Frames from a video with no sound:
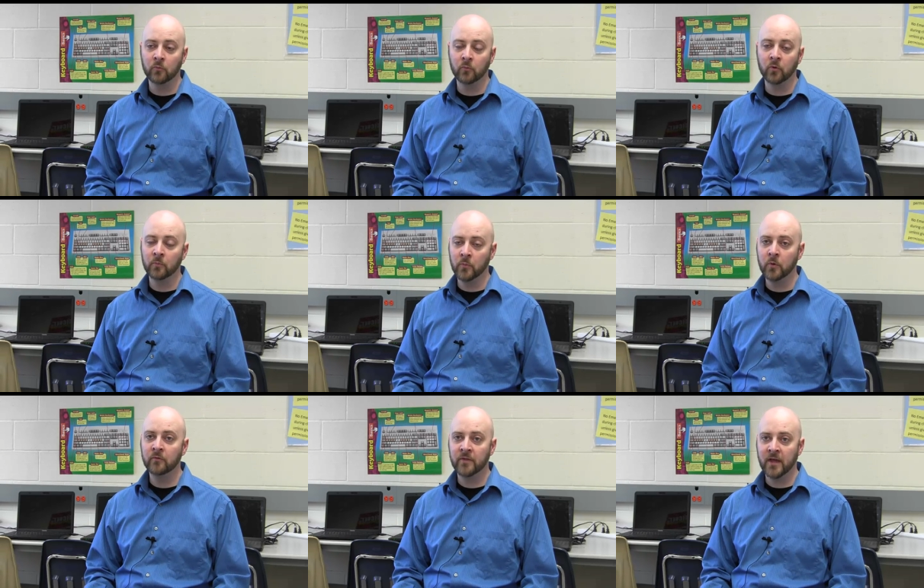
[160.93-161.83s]

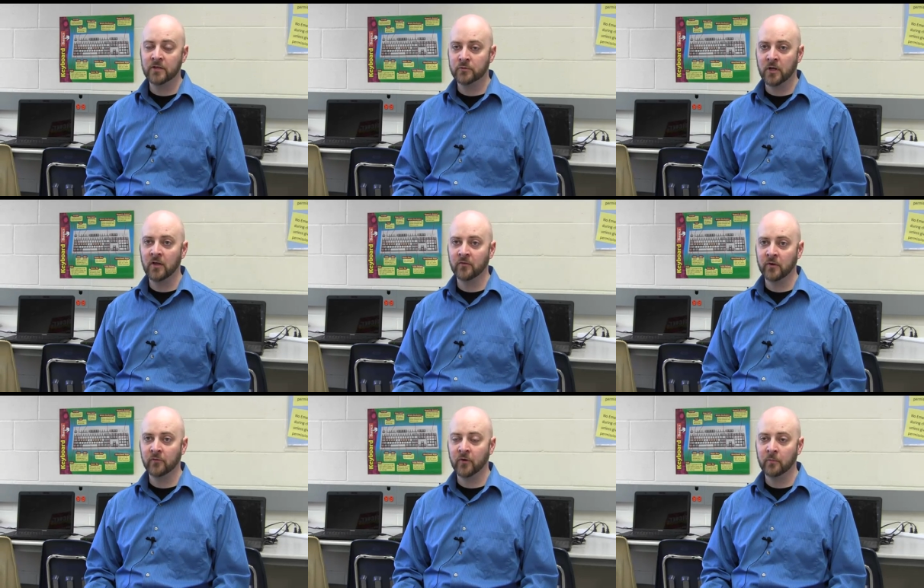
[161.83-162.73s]
remove that driver
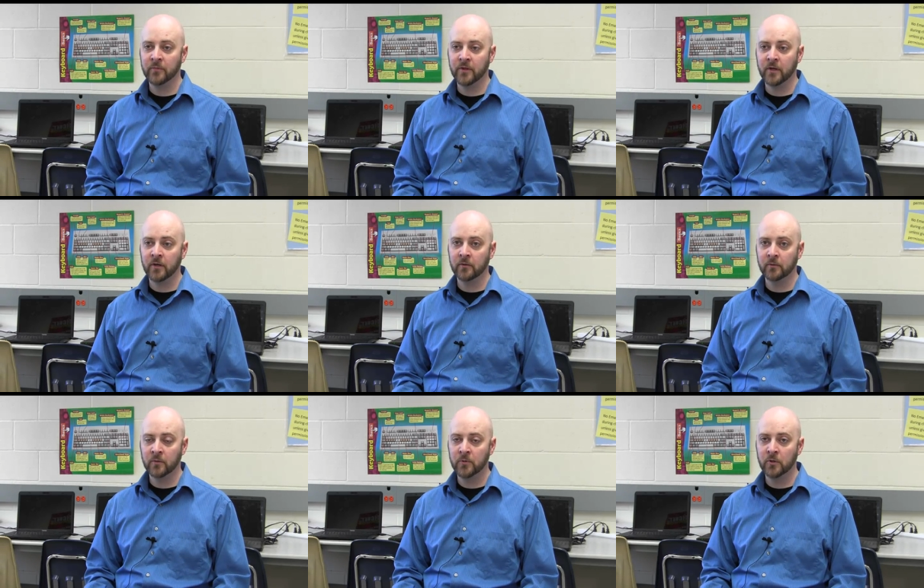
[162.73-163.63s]
from their
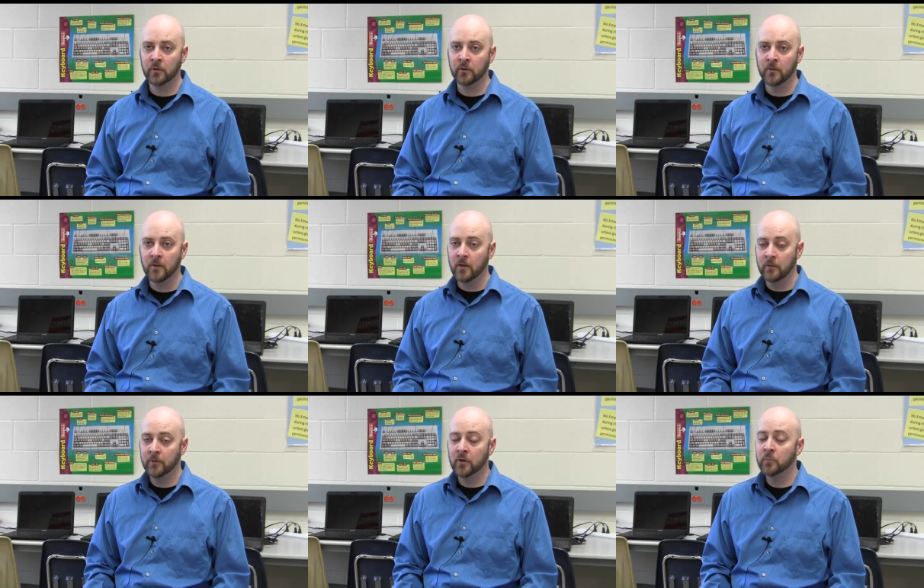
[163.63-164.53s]
computer,
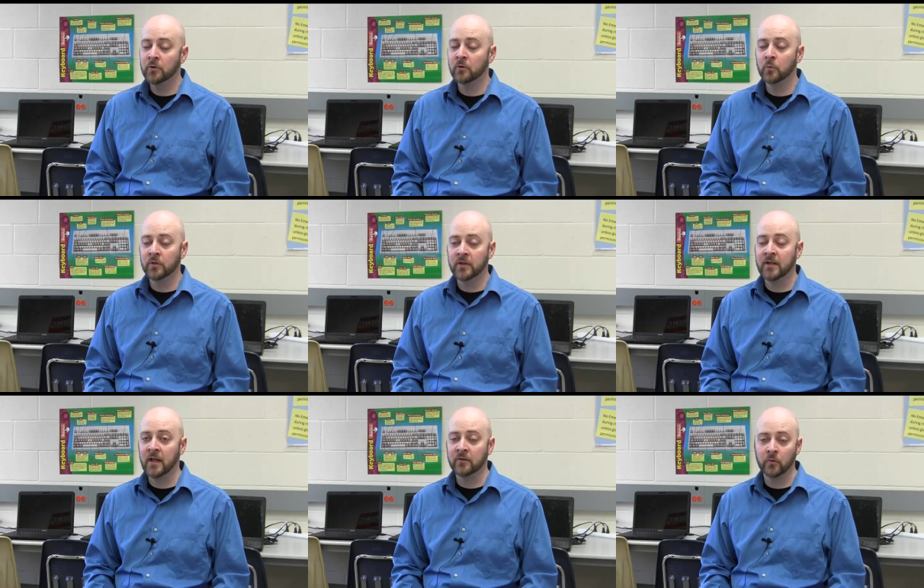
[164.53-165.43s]
their computer wouldn't
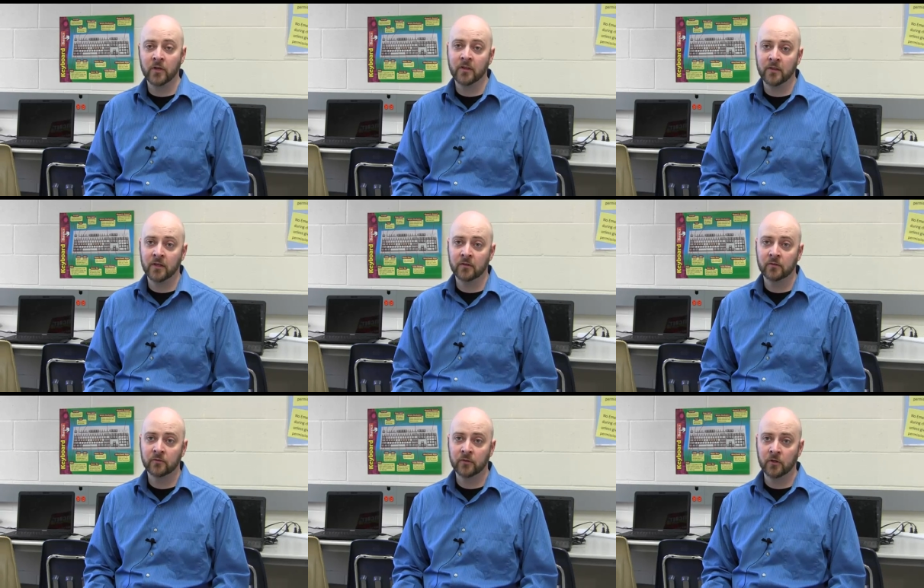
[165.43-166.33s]
connect to anything.
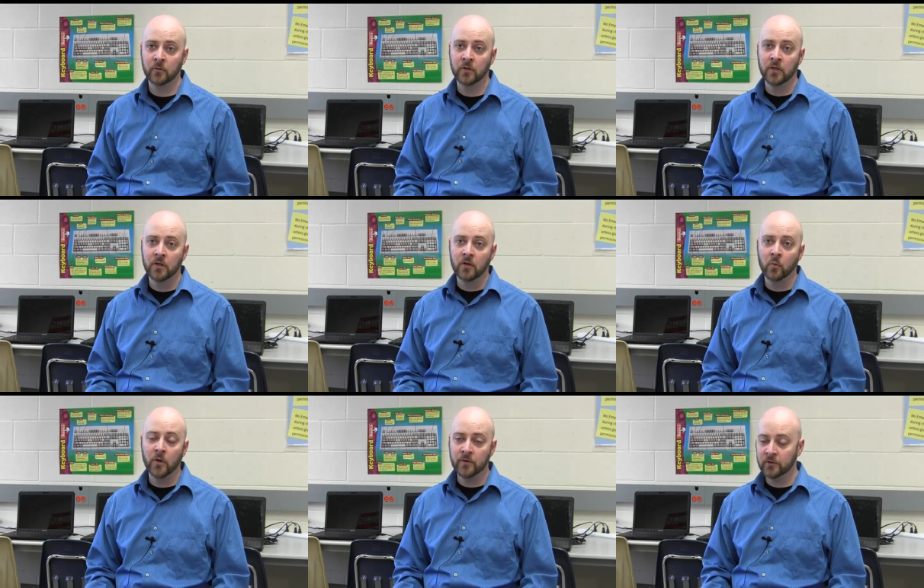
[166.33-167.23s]
So
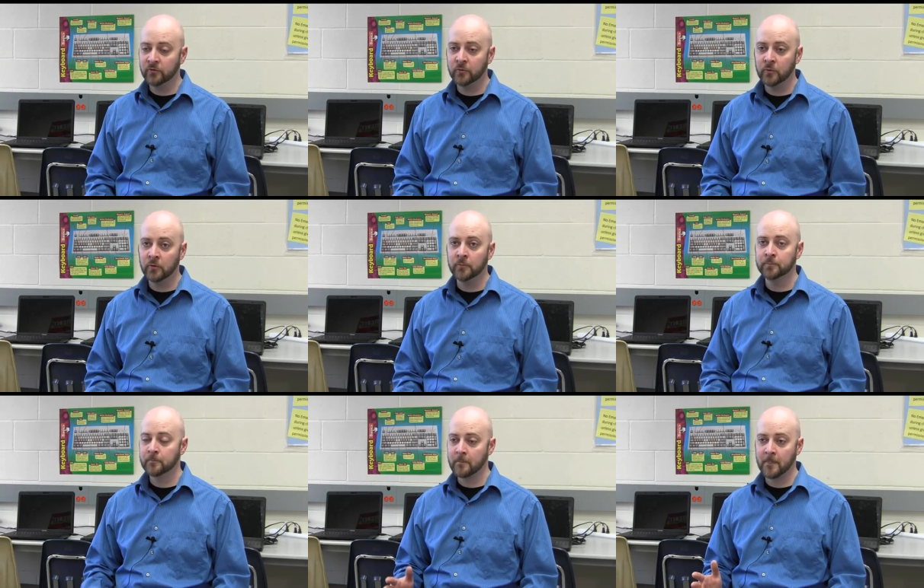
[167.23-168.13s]
when they're at school,
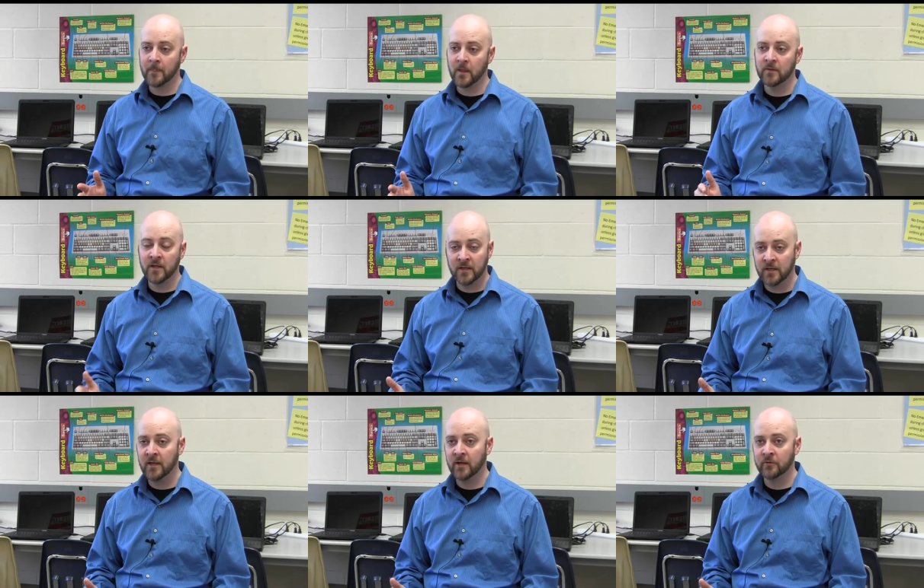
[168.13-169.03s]
they can
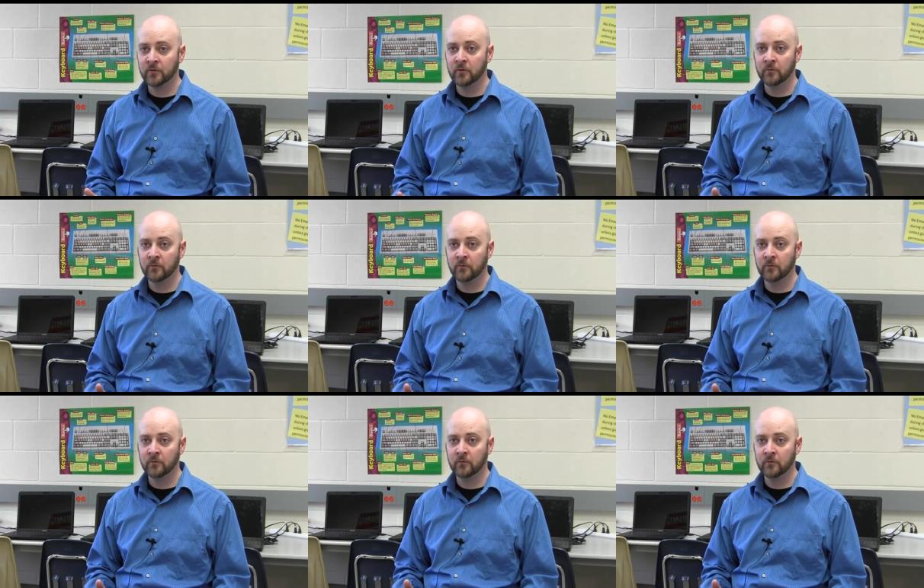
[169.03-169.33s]
connect